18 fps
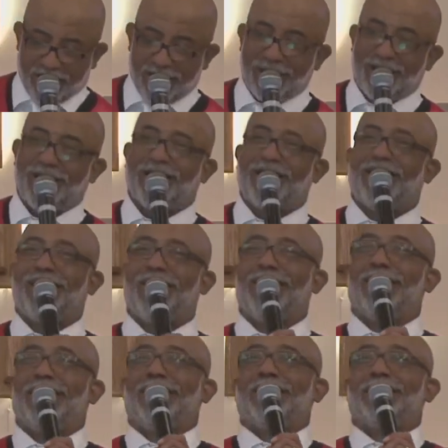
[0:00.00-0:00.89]

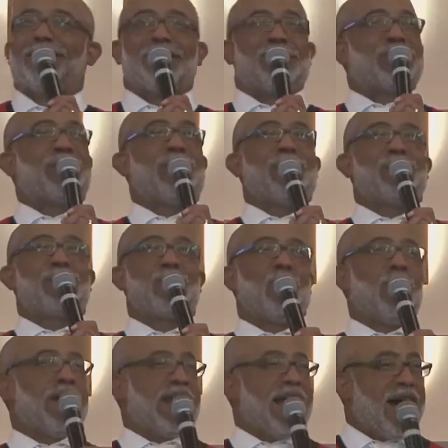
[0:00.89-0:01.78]
the church
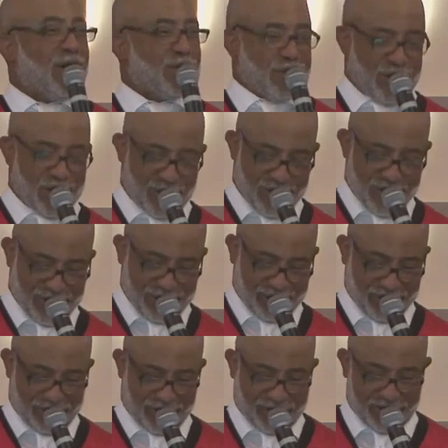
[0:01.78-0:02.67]
went
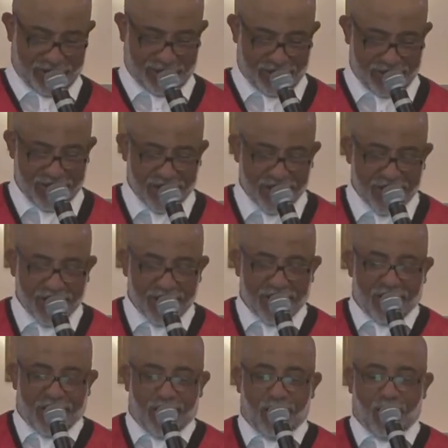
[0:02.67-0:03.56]
outdoors.
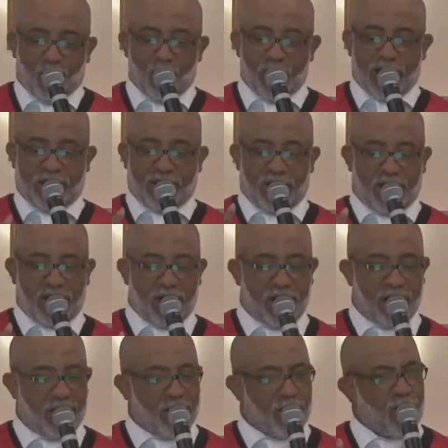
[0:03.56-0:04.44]
When
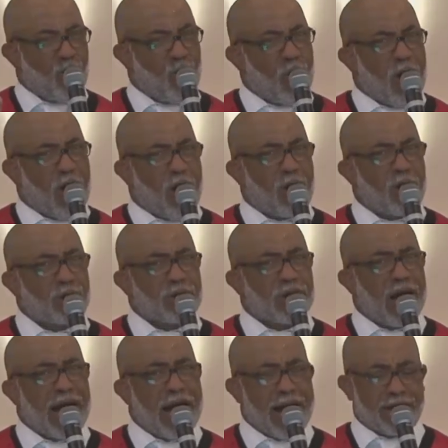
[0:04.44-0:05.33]
hunger
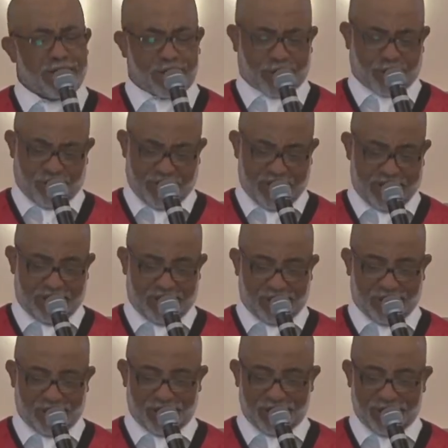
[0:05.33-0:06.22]
walked our
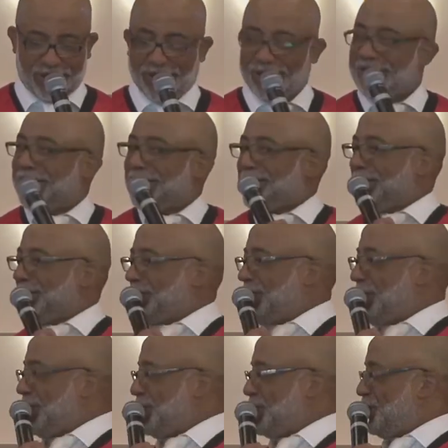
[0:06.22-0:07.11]
streets, the
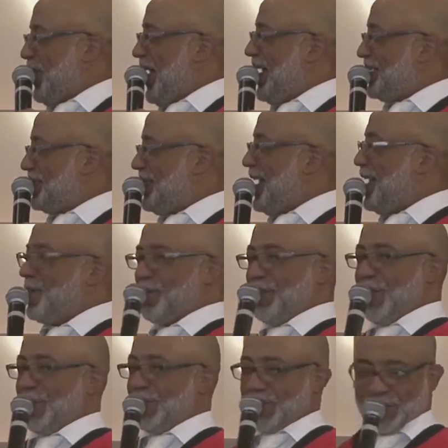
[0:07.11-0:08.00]
church passed out
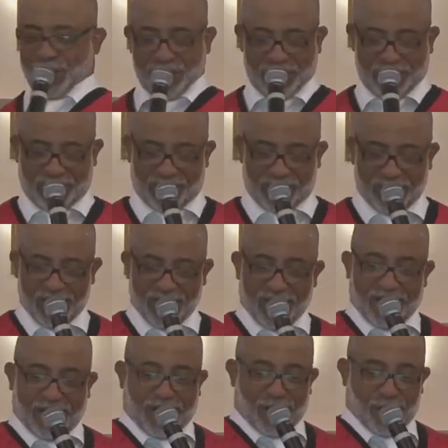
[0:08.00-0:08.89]
groceries
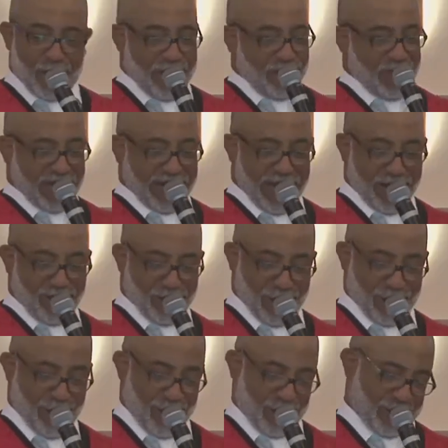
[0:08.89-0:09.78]
we became
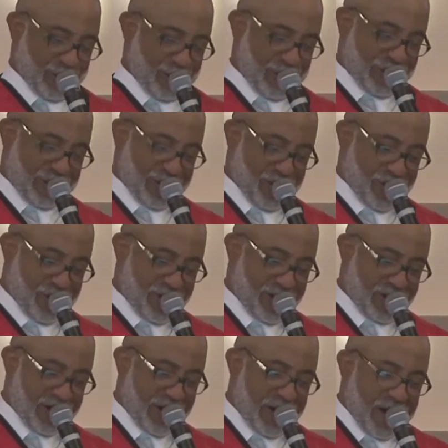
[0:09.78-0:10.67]
the grocery
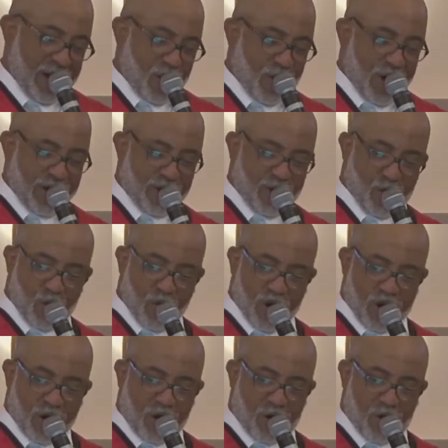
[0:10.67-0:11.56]
store. When the
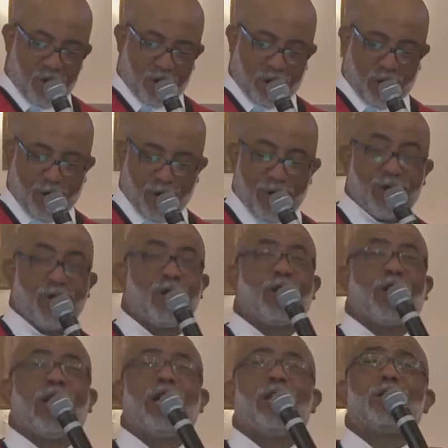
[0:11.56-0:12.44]
world
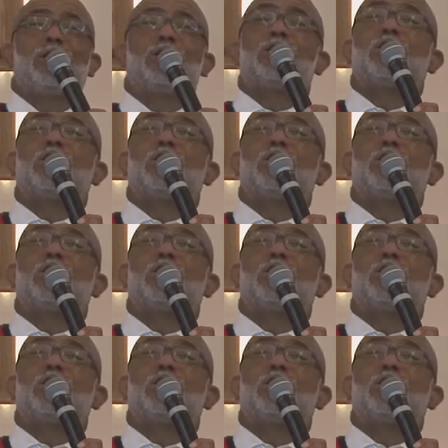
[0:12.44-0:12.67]
couldn't get